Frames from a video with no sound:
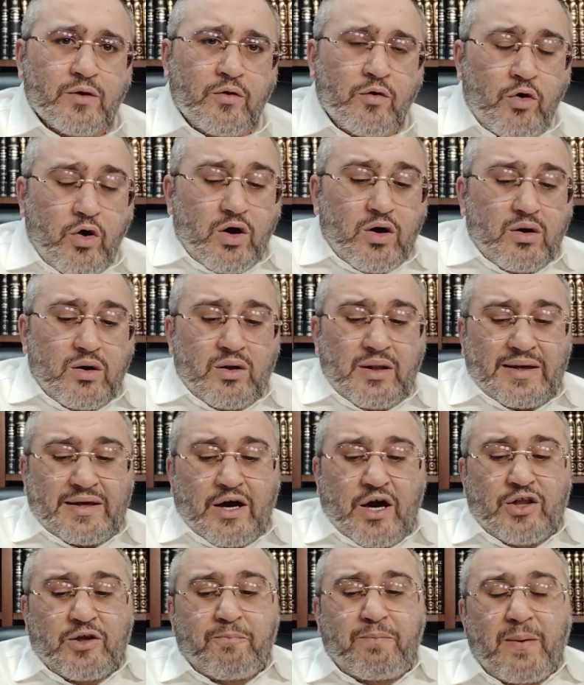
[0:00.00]
Or like
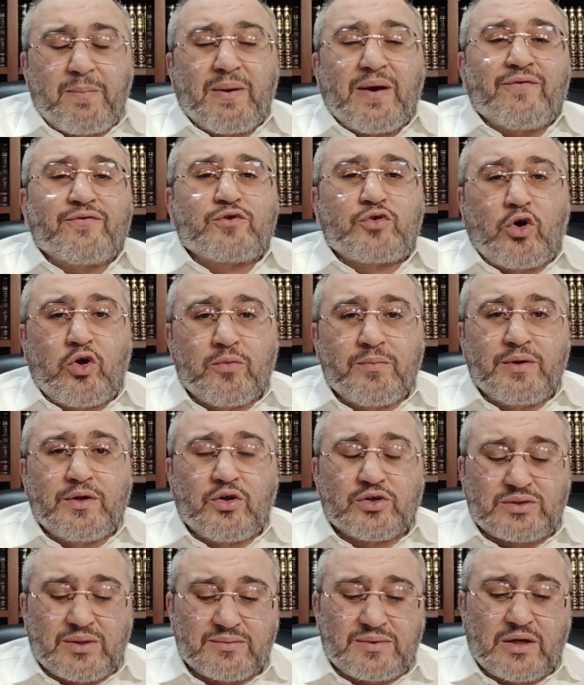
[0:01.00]
other people have told me,
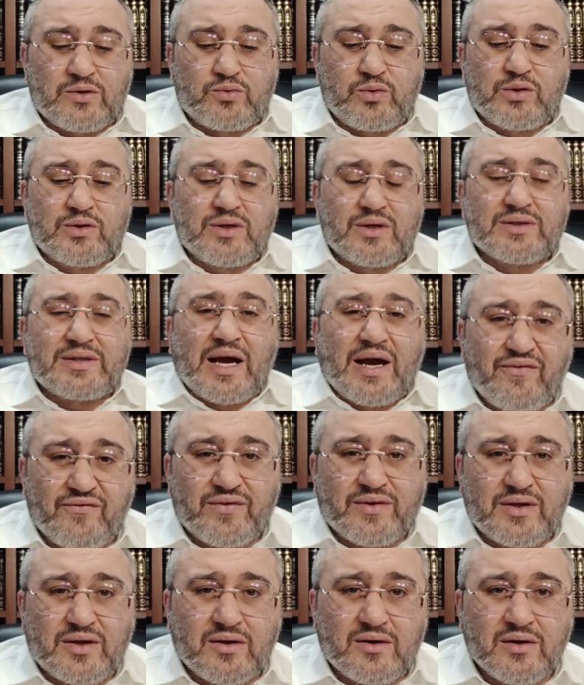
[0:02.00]
sometimes when they're
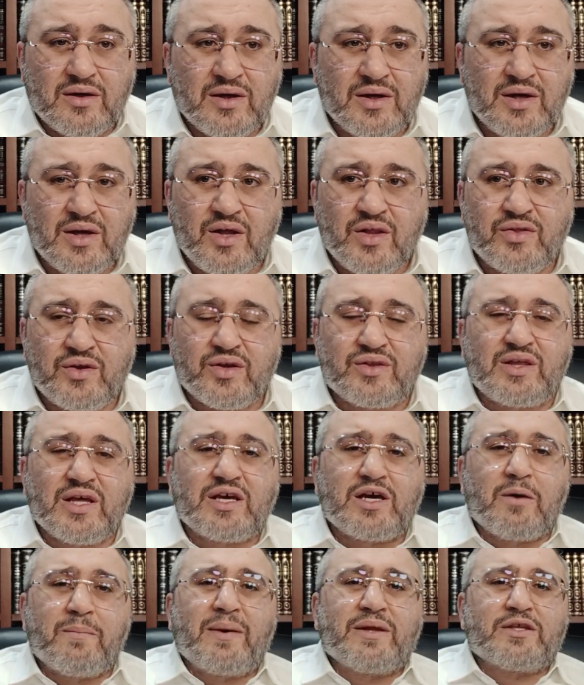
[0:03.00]
davening, they're
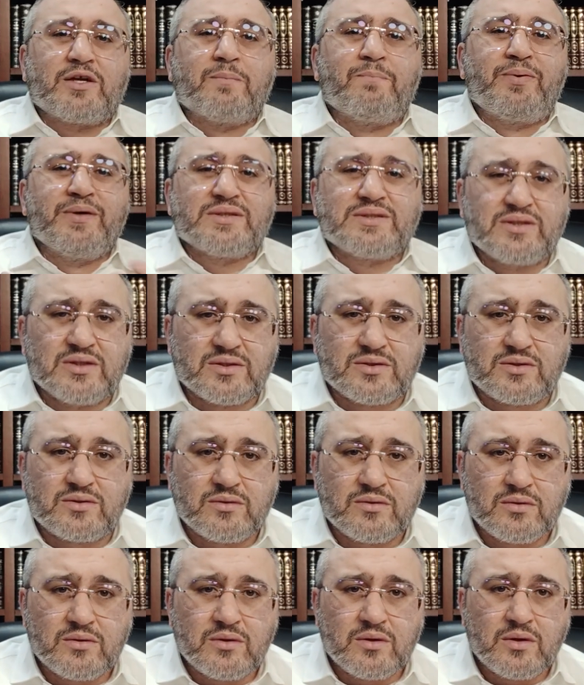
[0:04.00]
thinking about their
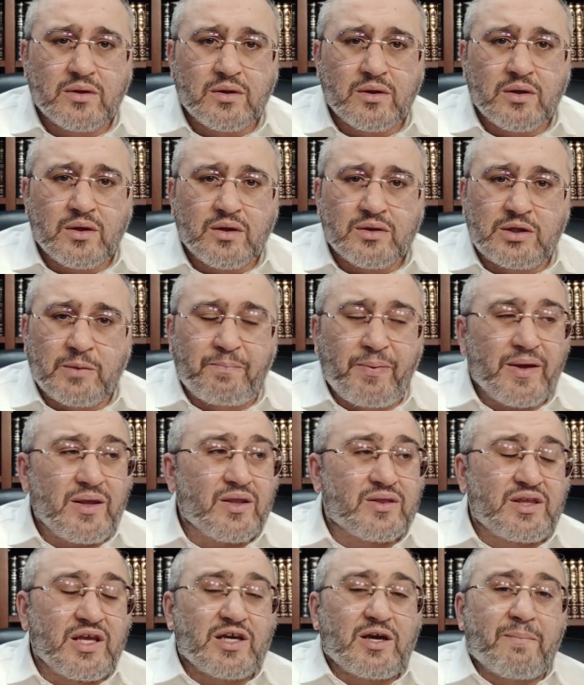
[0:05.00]
business. They
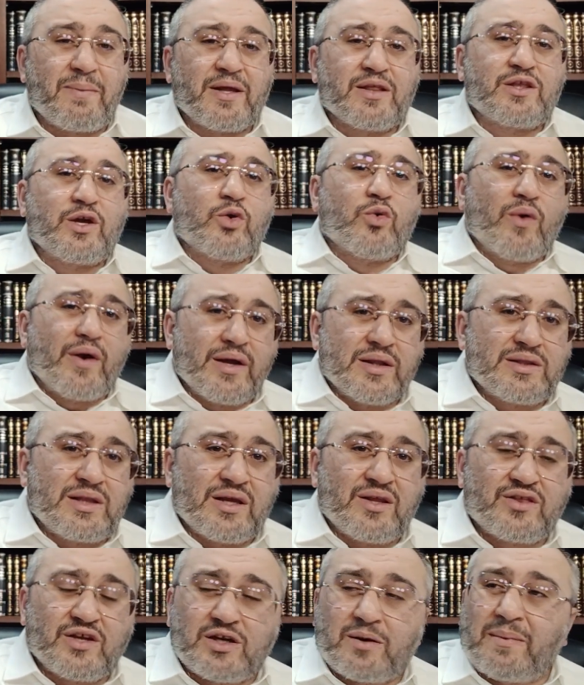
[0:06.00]
think about their rent.
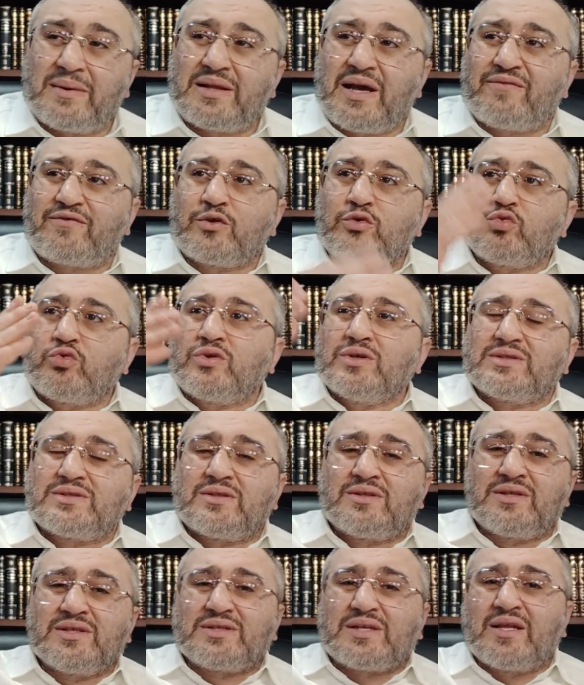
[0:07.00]
They think about they have to do
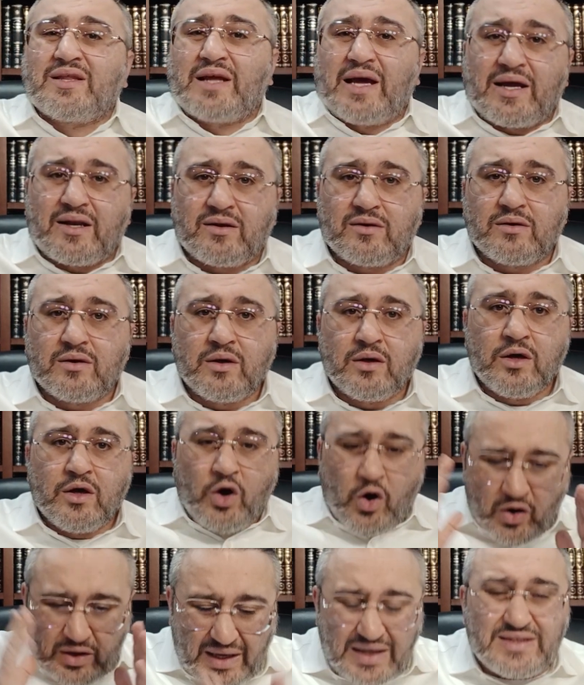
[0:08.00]
this and that.
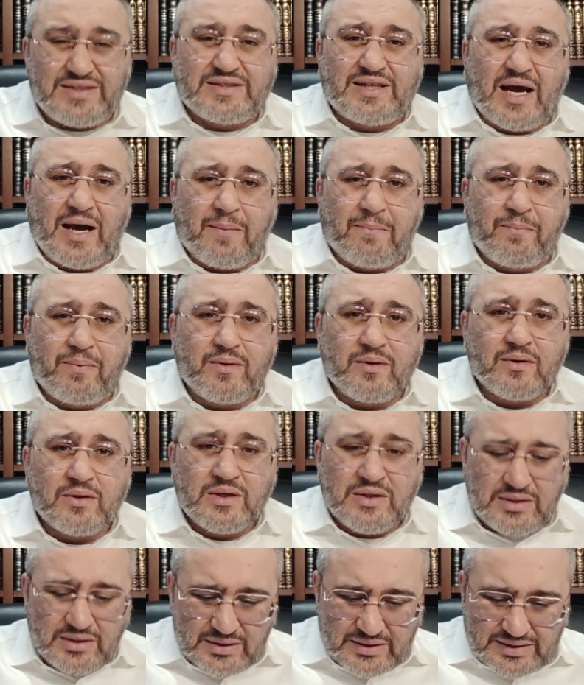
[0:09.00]
Okay, stop
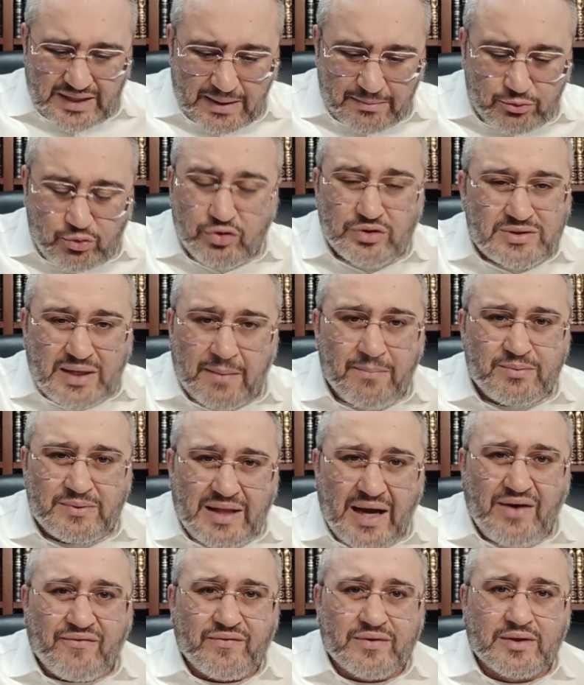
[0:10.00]

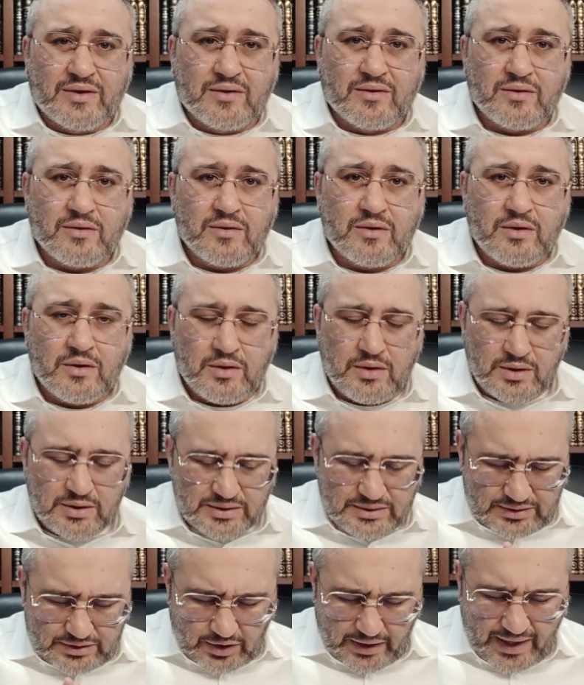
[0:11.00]
davening.
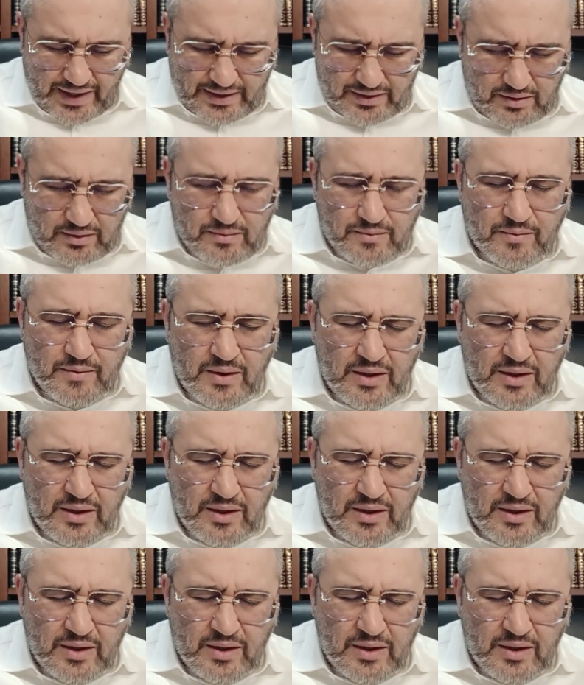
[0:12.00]
Stand,